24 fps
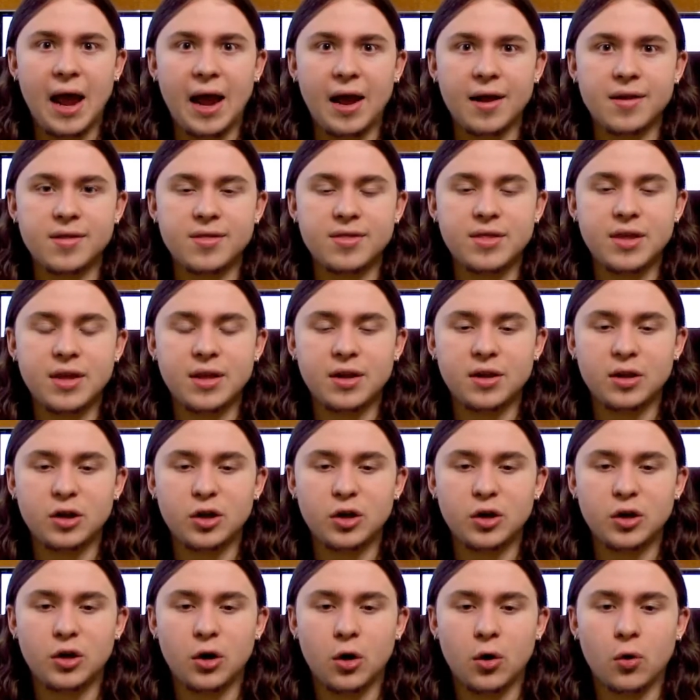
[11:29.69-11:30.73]
and
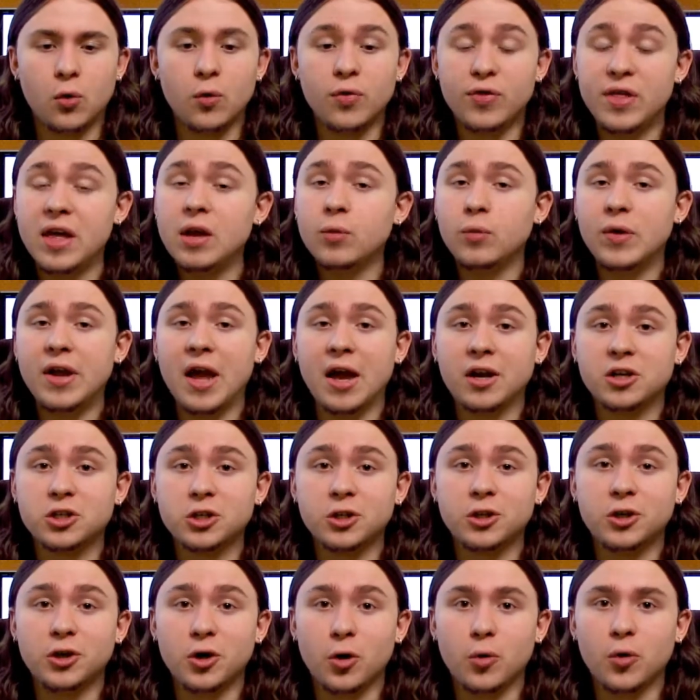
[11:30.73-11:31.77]
then you know then we
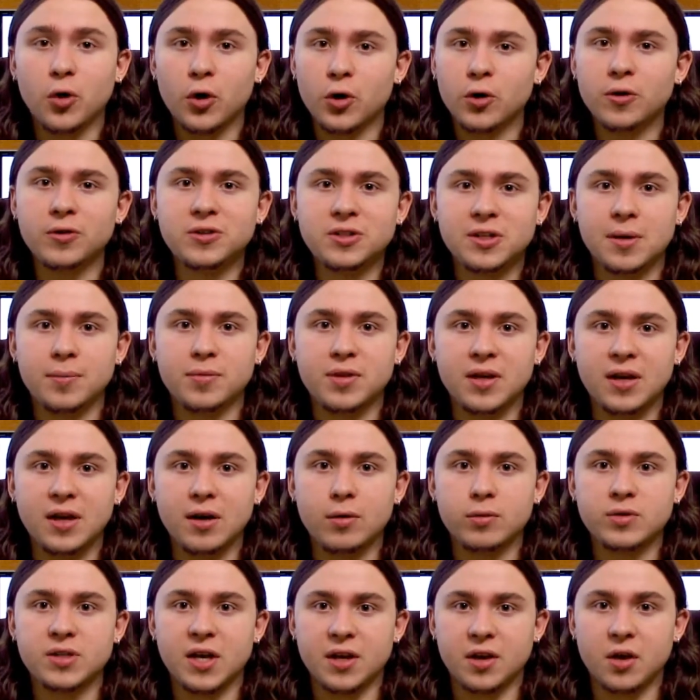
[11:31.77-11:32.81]
actually you know heard something
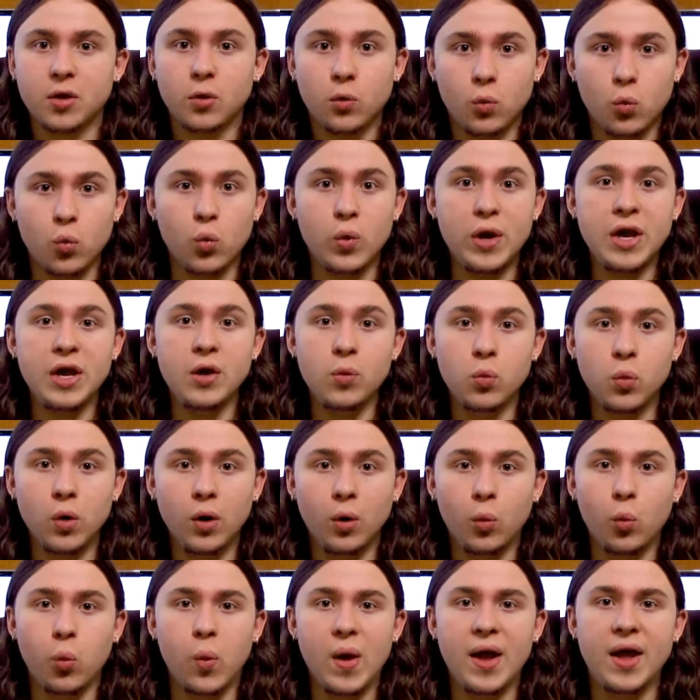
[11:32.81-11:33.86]
and it was like we
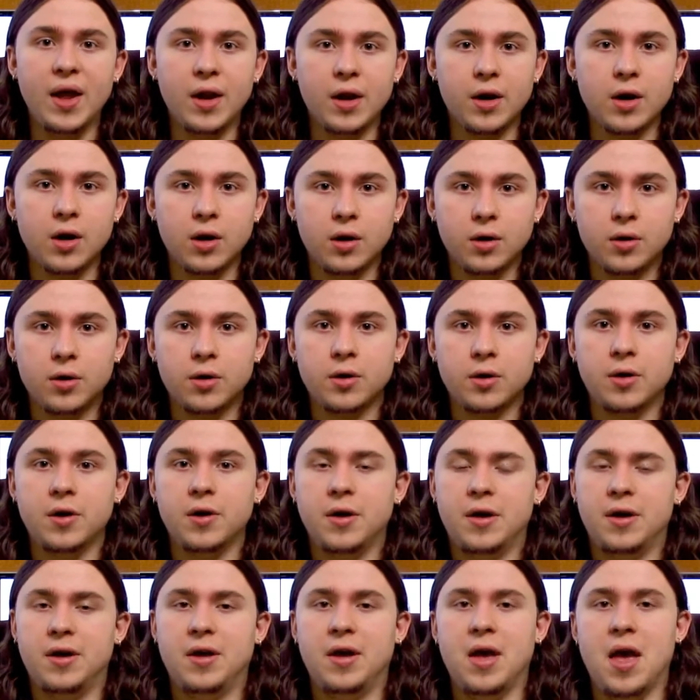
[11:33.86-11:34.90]
will win,
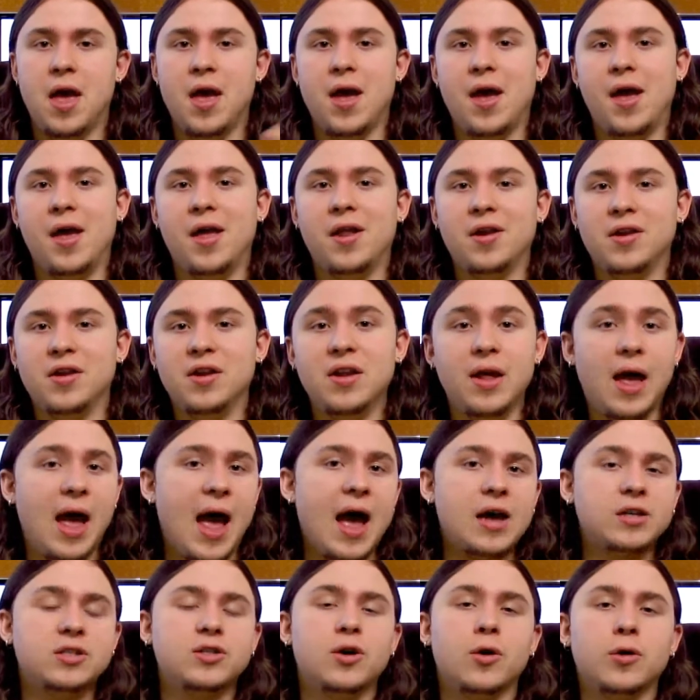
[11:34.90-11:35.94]
and
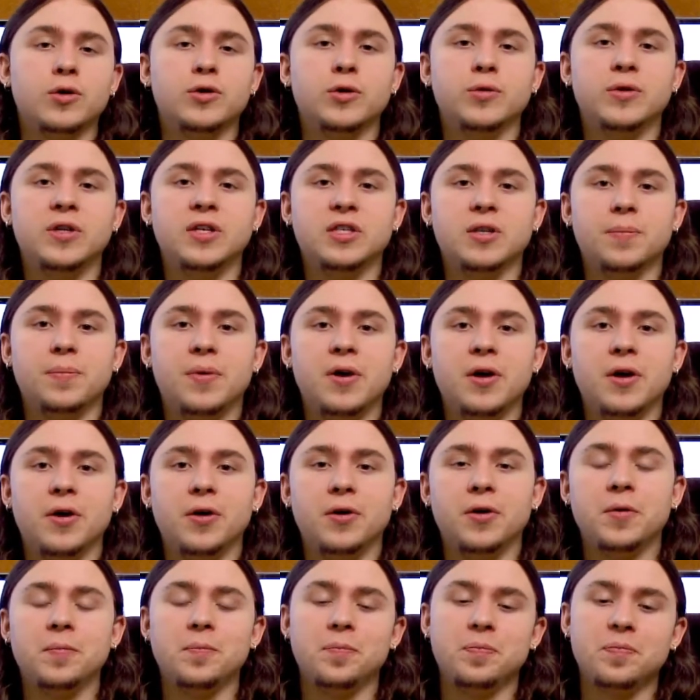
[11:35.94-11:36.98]
as Naruto
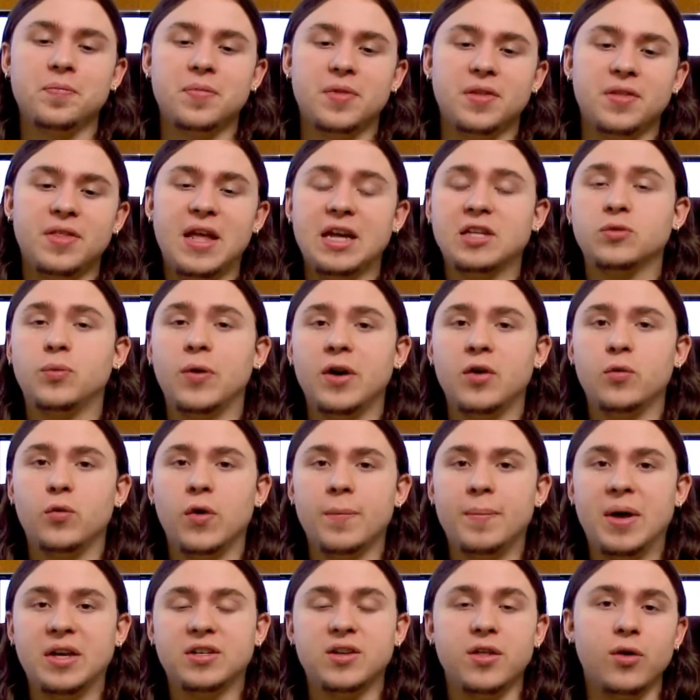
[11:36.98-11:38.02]
disappeared, that's when he
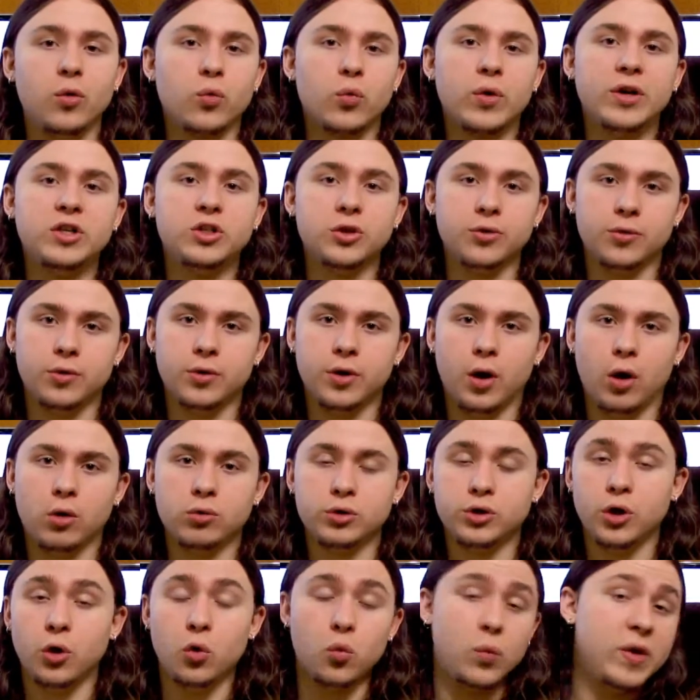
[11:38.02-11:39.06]
went back to the original
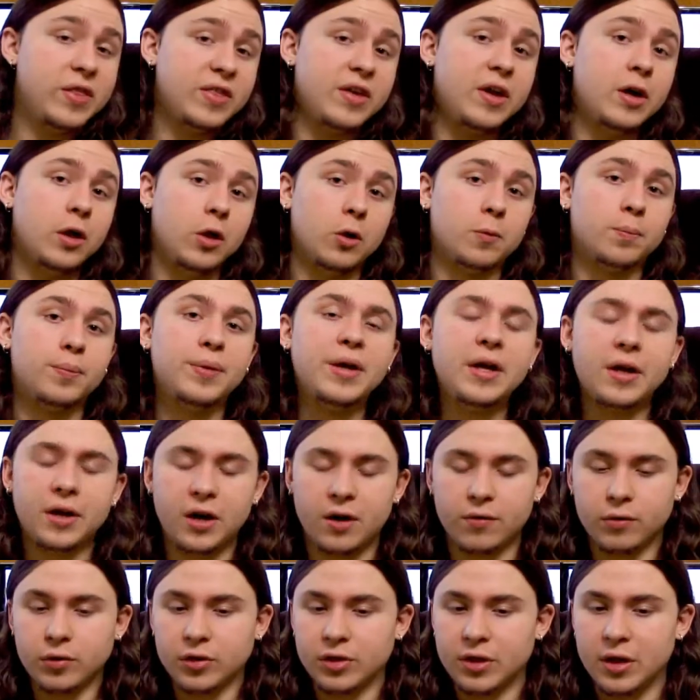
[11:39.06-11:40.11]
Naruto with Killer B
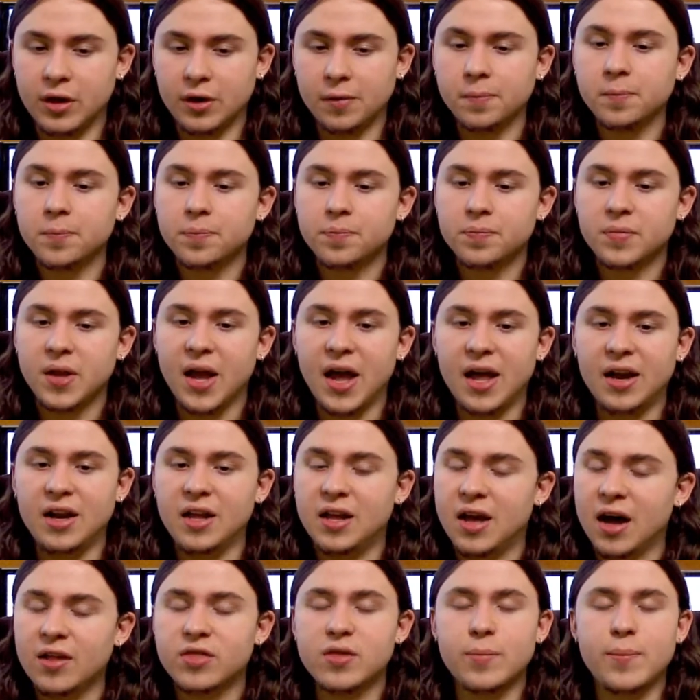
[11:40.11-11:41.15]
and everything and
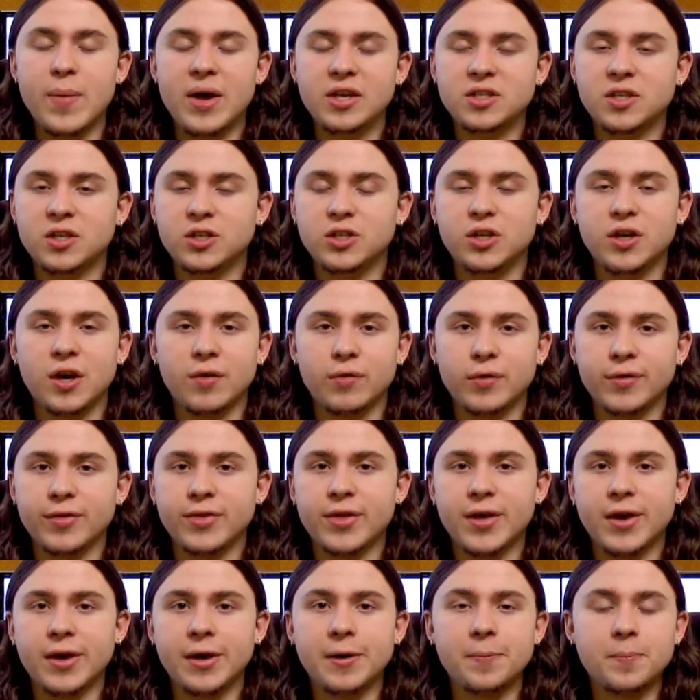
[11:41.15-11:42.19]
he got the message and
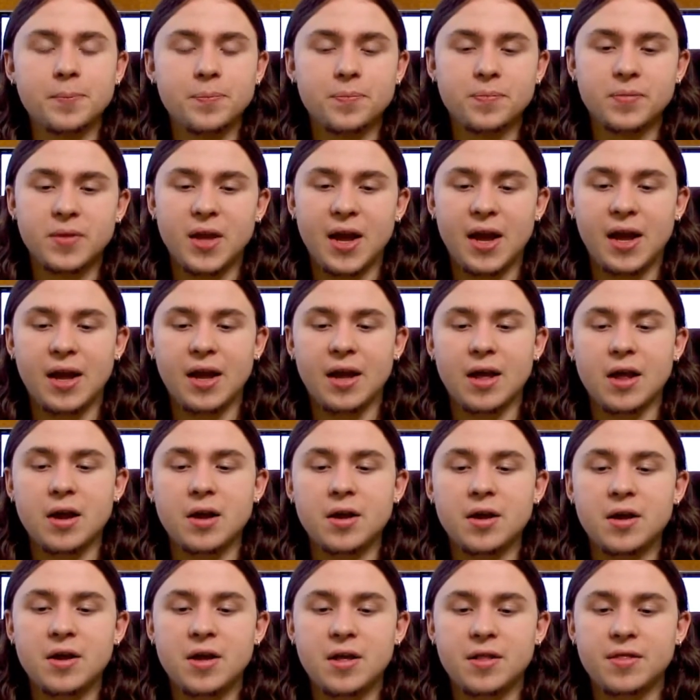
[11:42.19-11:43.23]
everything
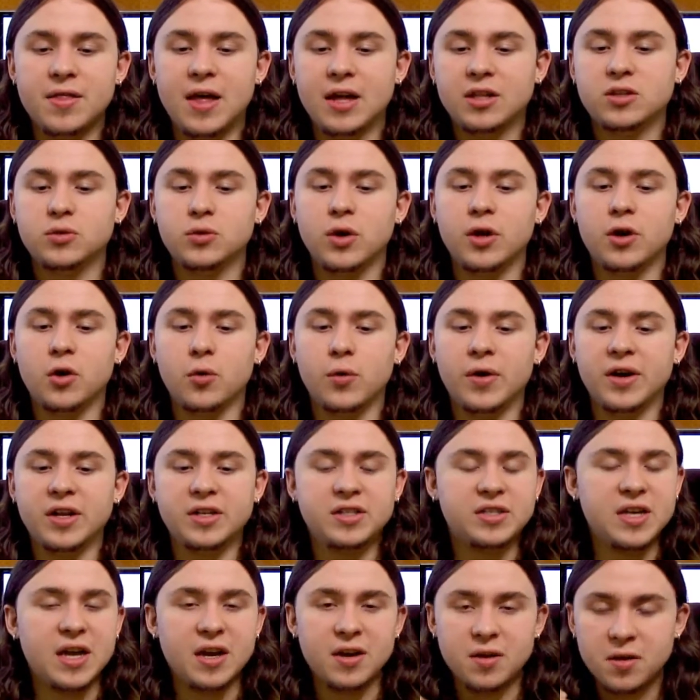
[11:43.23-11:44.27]
and that's you know when
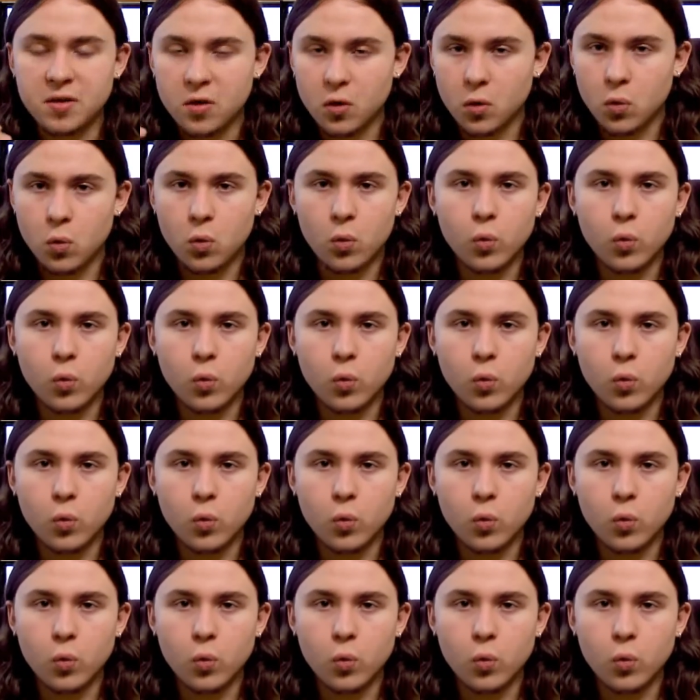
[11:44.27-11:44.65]
he said